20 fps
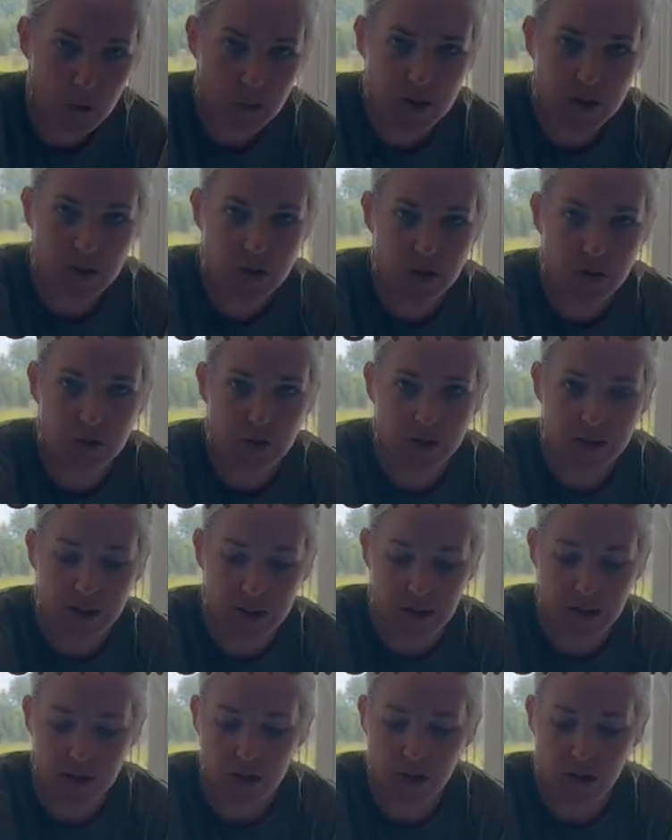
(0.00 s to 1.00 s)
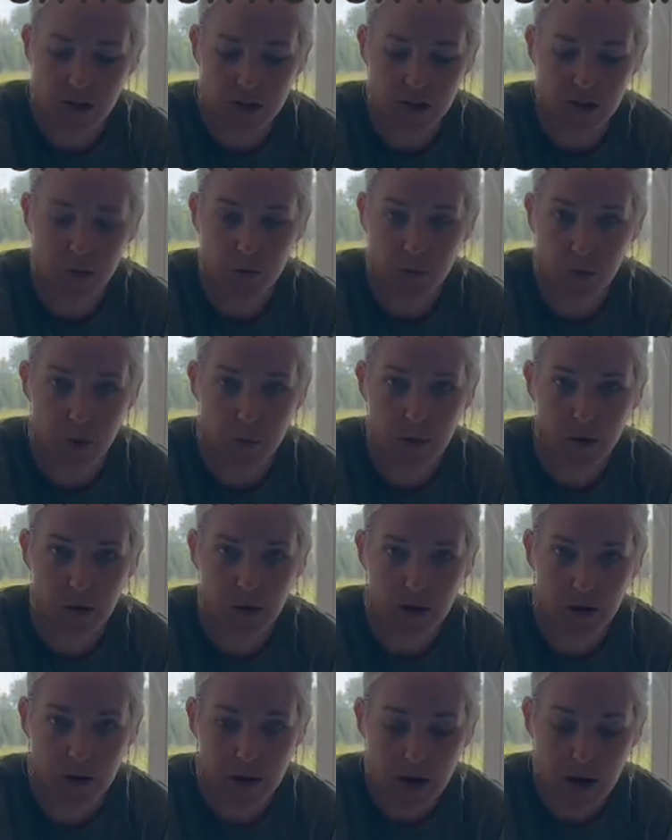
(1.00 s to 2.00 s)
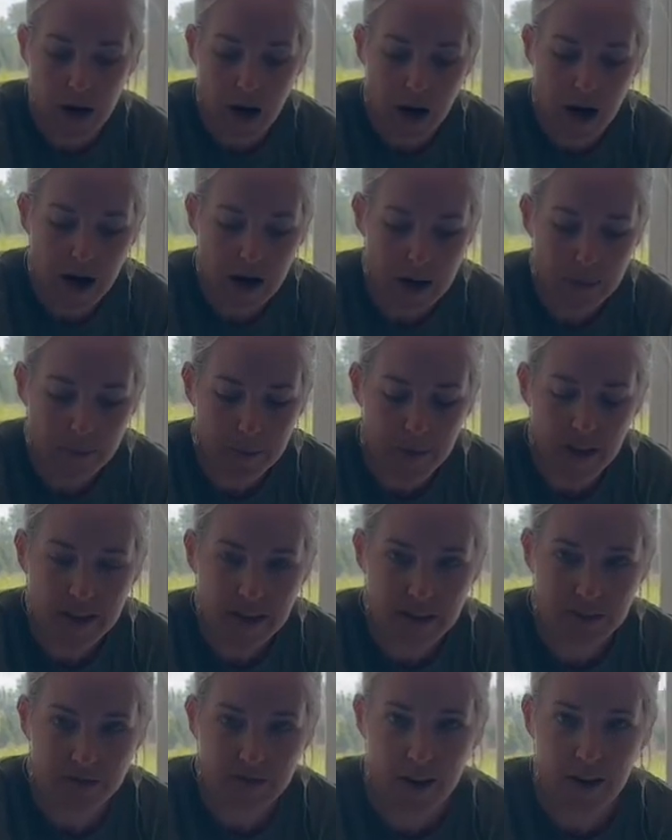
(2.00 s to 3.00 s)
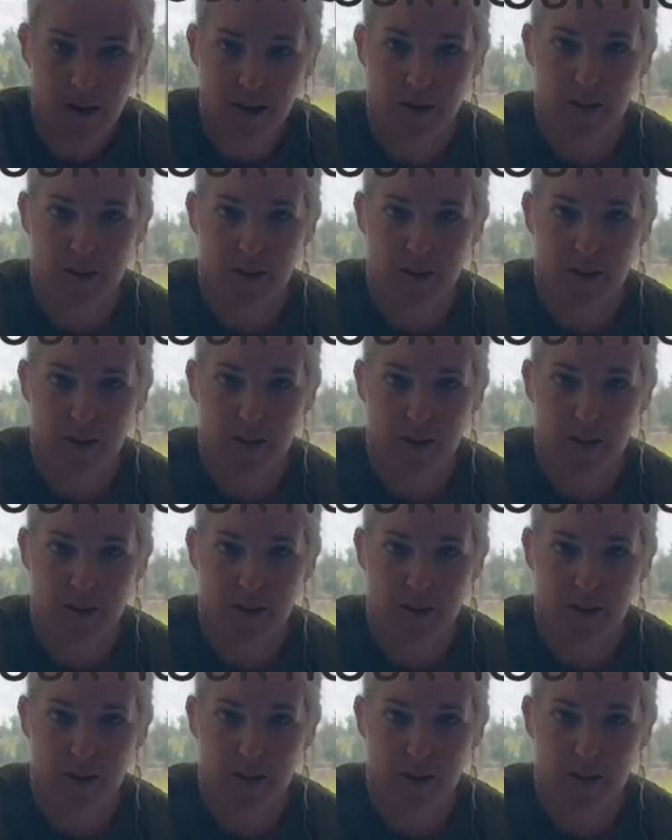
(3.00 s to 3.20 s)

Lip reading: we choose like just a rubber pacifier